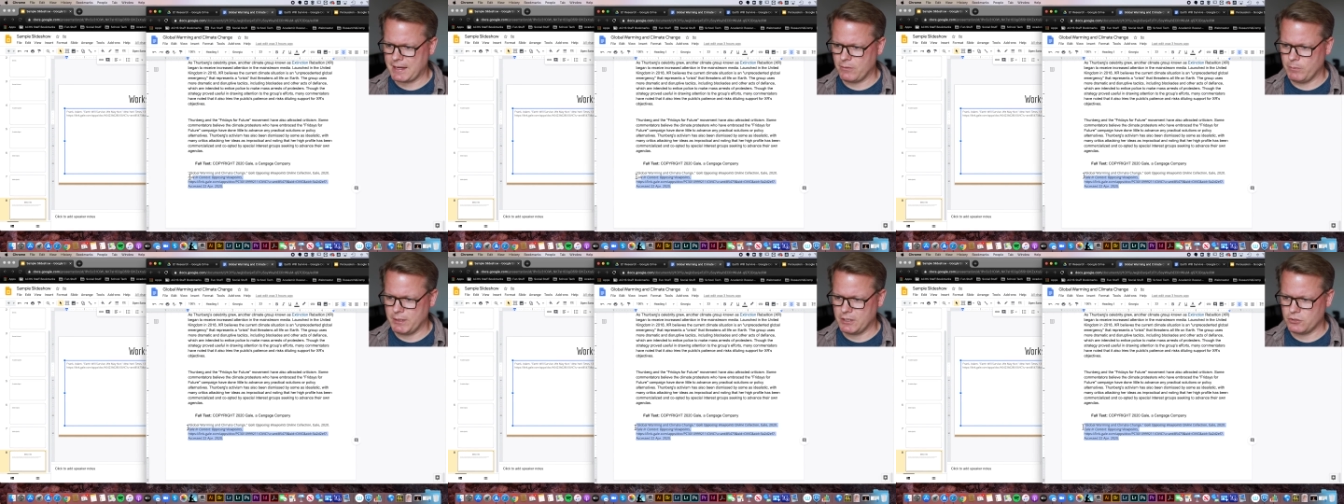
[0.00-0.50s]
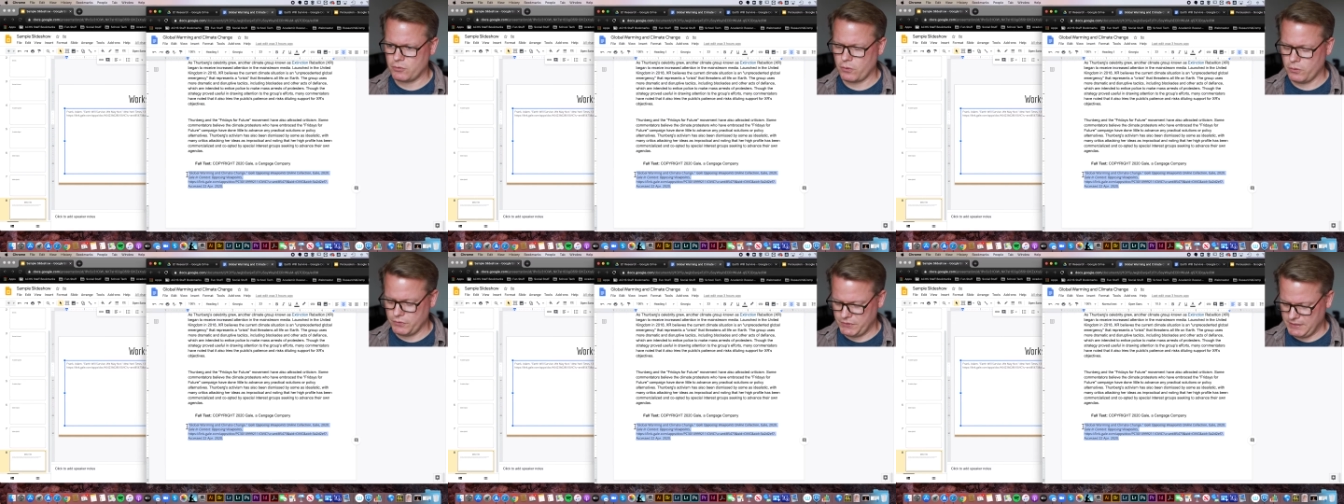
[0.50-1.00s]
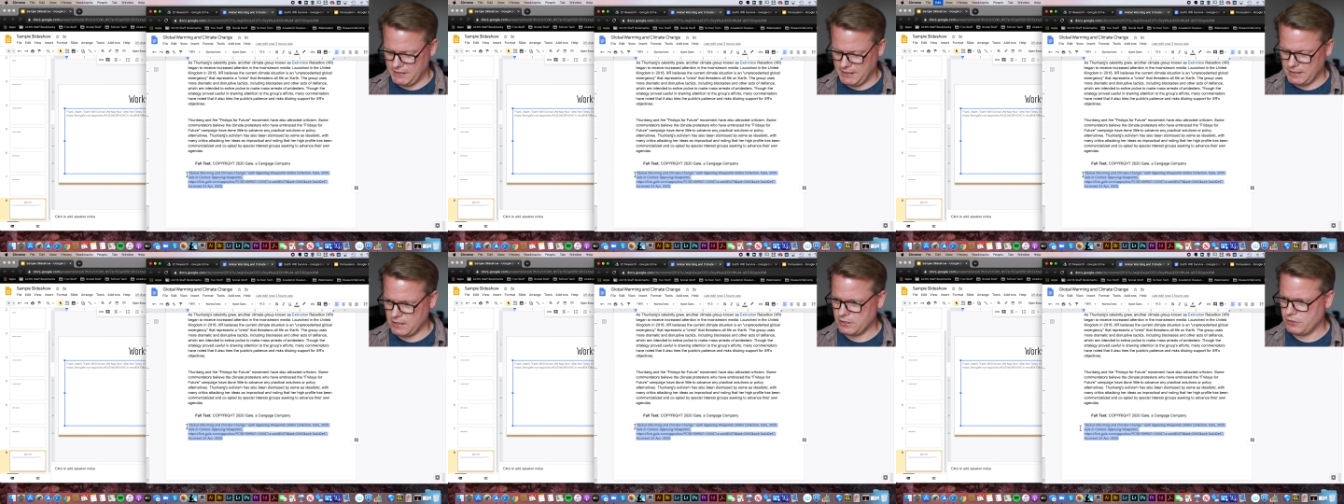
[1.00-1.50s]
It would be Control
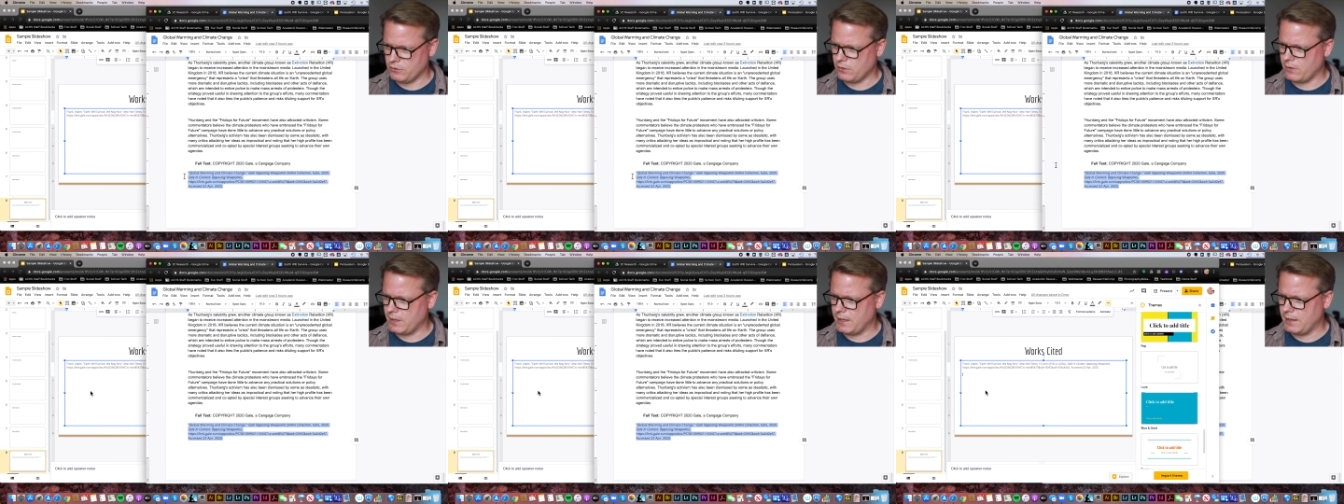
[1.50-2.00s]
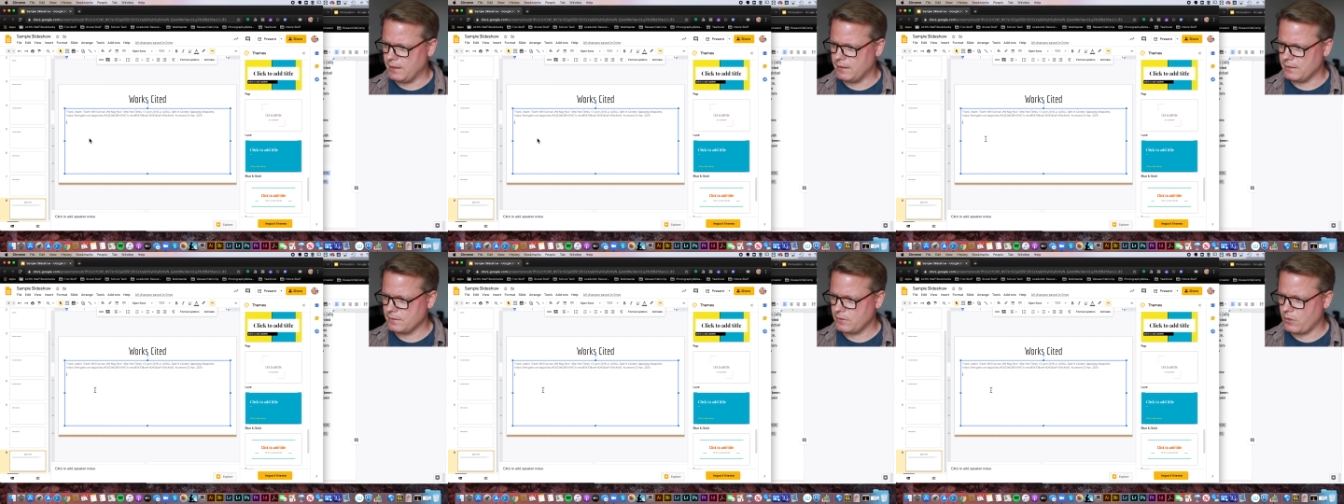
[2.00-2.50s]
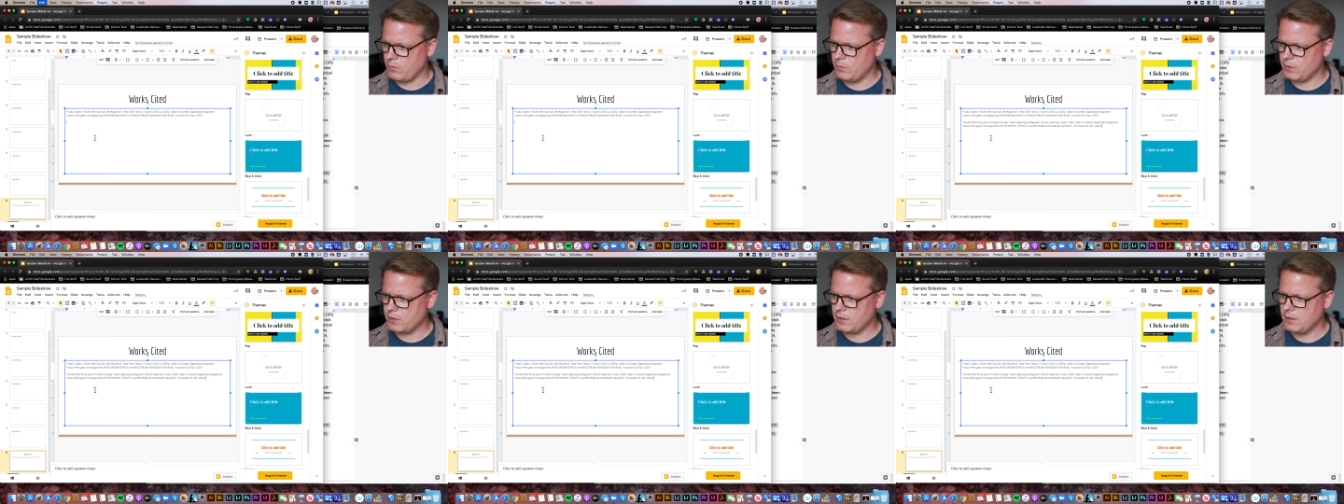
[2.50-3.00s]
C on your
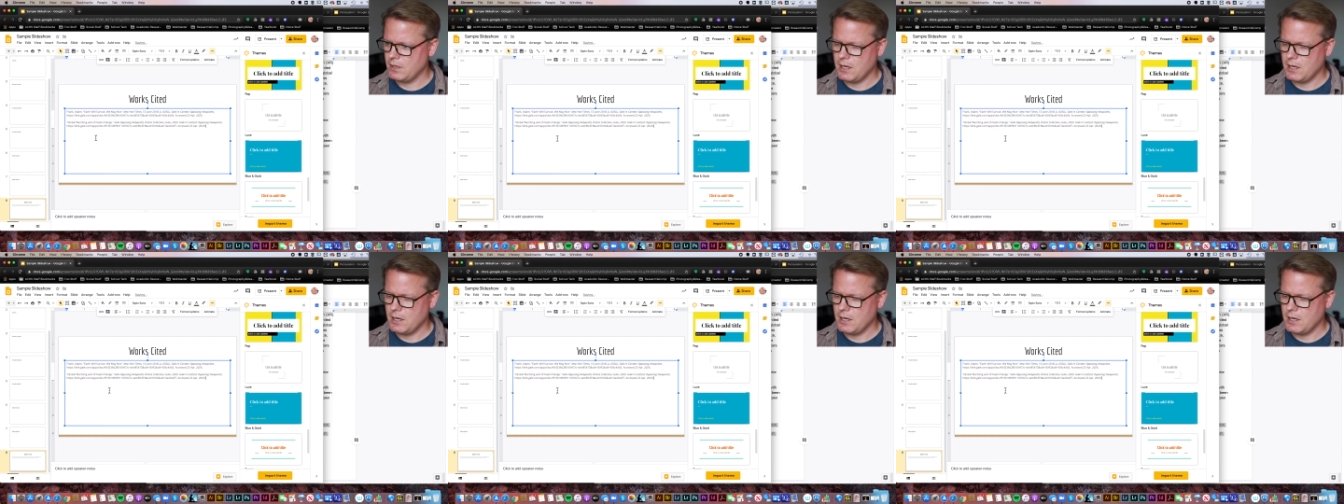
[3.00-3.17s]
Chromebook.